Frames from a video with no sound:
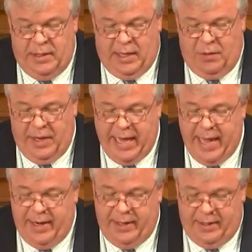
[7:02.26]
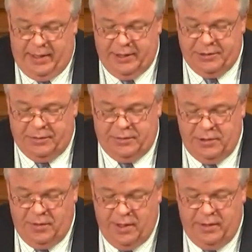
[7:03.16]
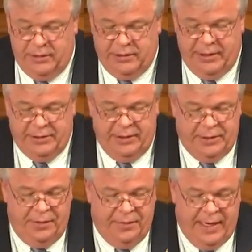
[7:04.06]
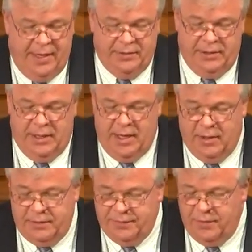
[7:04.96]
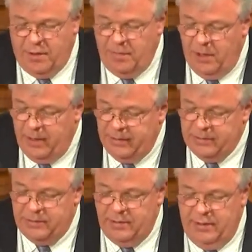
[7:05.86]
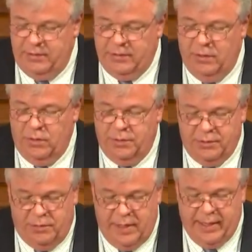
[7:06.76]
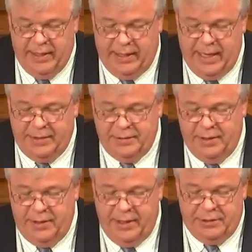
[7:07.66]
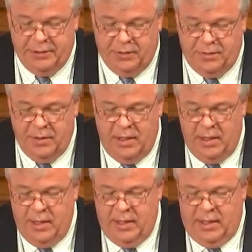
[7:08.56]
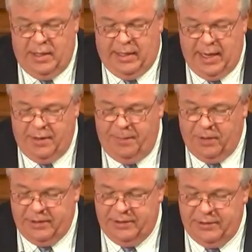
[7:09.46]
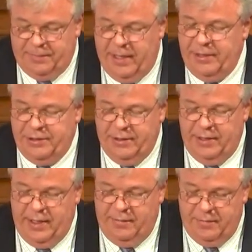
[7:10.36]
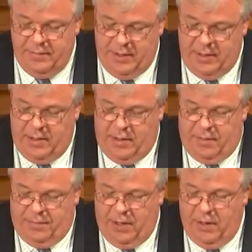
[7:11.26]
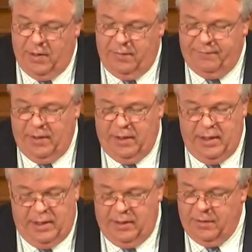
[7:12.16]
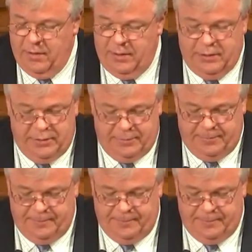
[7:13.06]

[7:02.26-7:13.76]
And we added an additional $262,000 for communities and schools to recognize the additional county participation and peer affiliate increase.